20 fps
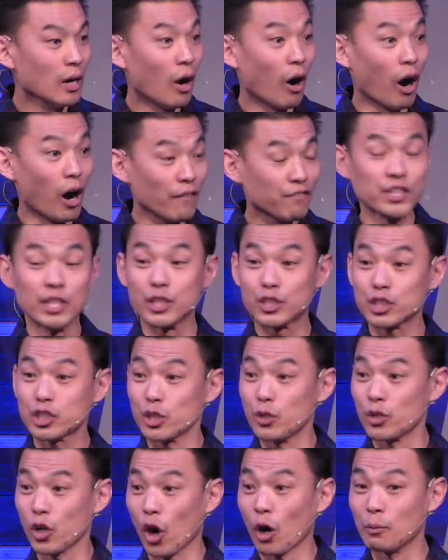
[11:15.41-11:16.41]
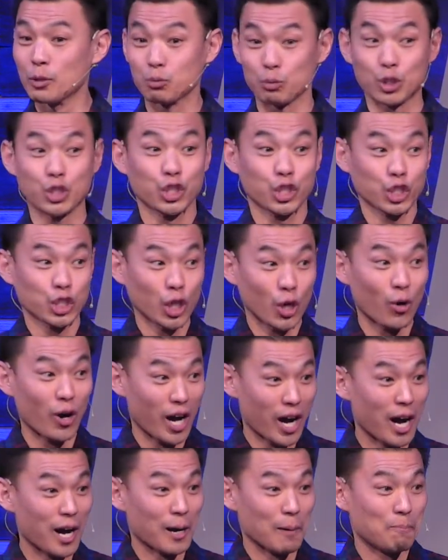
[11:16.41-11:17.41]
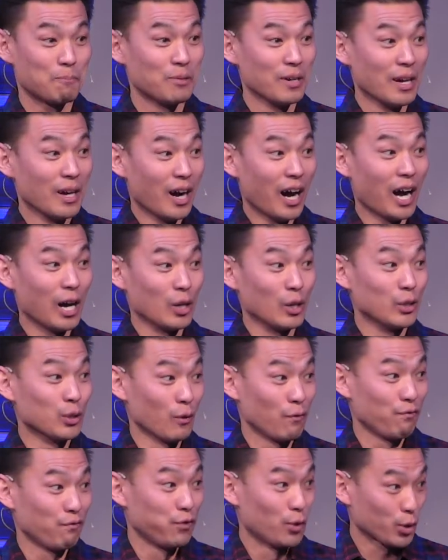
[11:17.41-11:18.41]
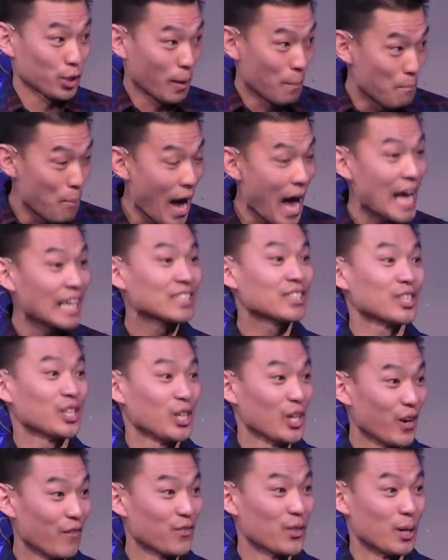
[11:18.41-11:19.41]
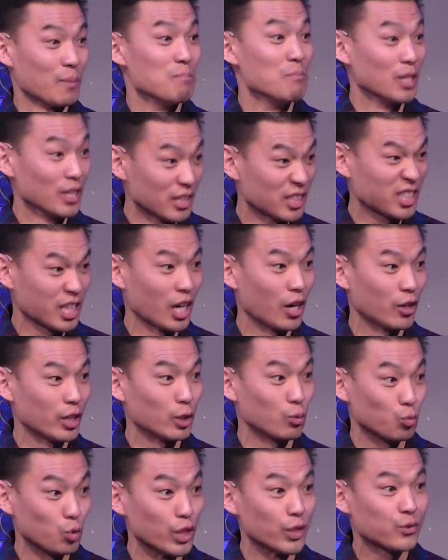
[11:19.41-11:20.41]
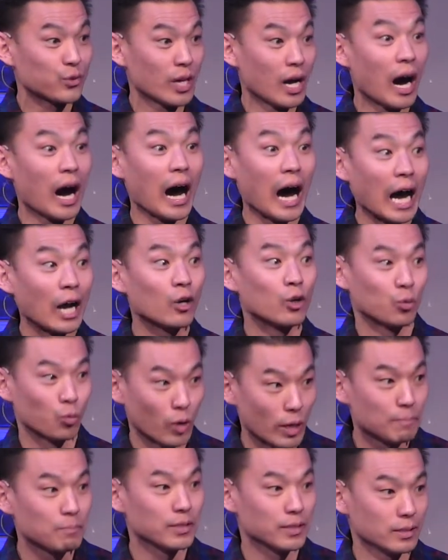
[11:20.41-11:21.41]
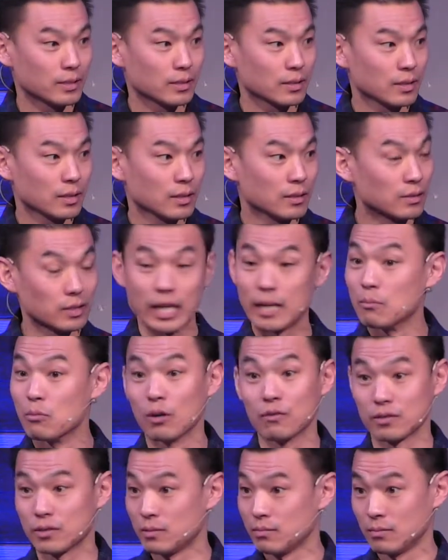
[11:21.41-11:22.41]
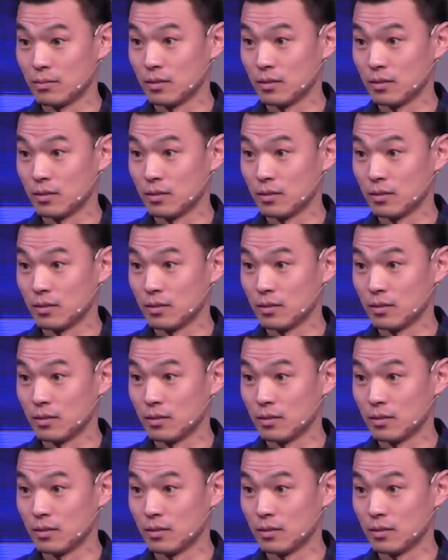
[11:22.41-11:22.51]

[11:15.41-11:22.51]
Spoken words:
often Assyrian armies would show up in the full capacity of their military with iron weapons. It's game over.